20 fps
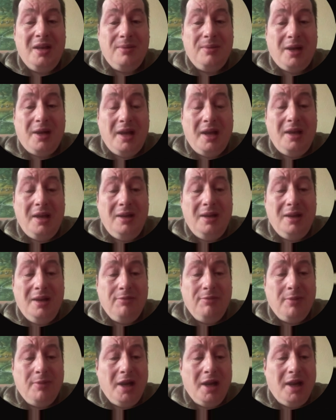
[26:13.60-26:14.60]
I
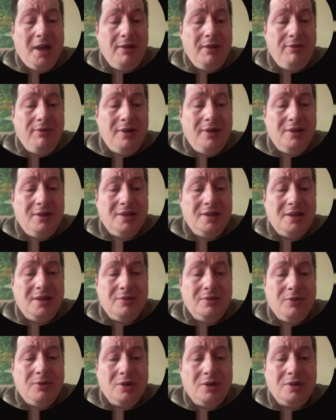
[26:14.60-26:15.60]
live my life in the sense
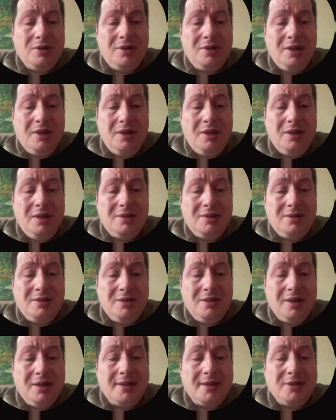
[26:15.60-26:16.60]
of honesty is
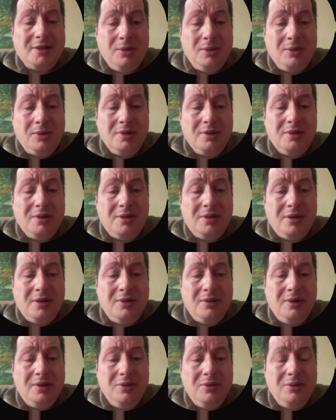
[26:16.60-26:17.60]
last longest.
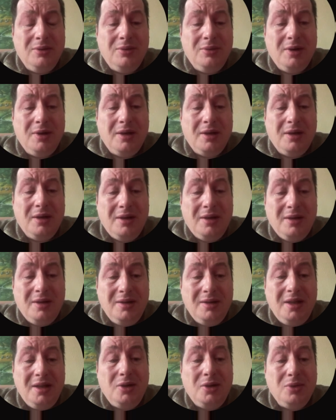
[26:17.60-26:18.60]
So you
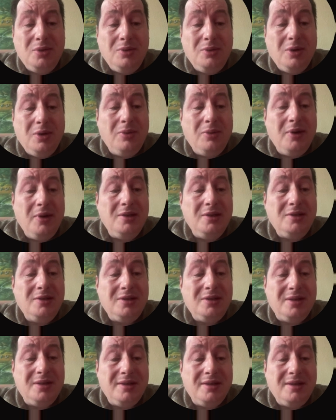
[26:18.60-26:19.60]
need to
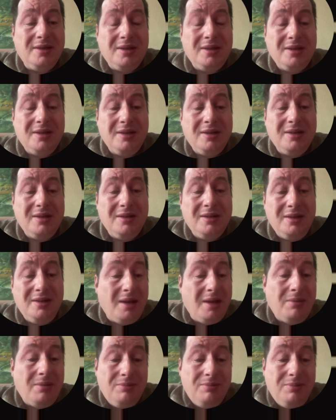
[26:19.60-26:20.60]
always
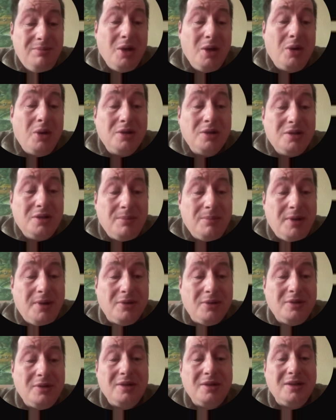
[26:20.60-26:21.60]
be honest
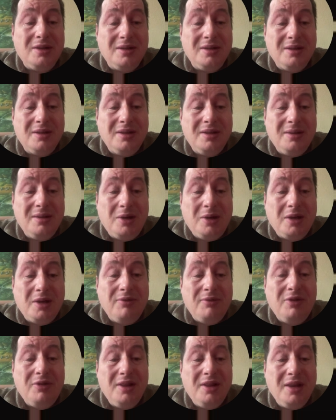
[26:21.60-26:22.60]
about
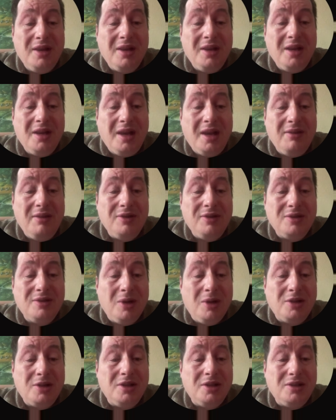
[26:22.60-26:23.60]
everything in life as
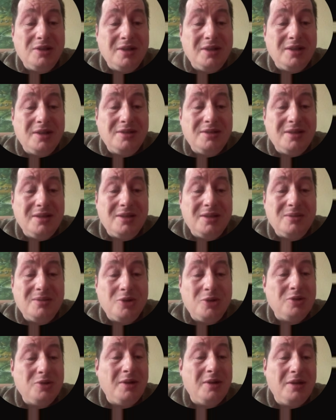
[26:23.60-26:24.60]
much as
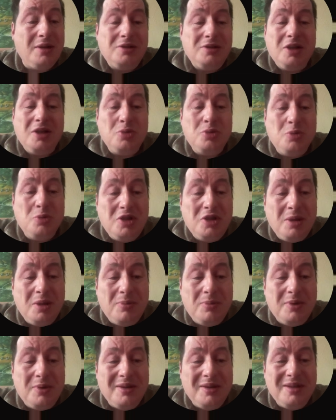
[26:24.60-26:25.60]
possible. Salesmanship
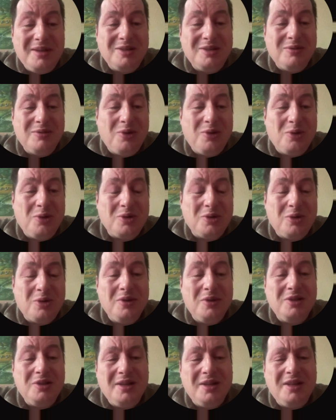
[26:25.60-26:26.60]
is of course
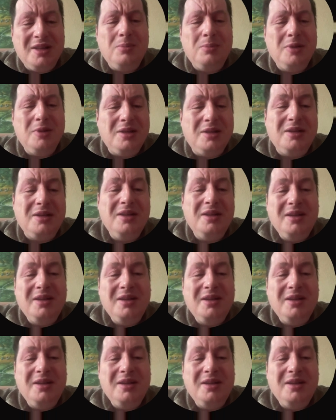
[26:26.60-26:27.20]
always a little bit,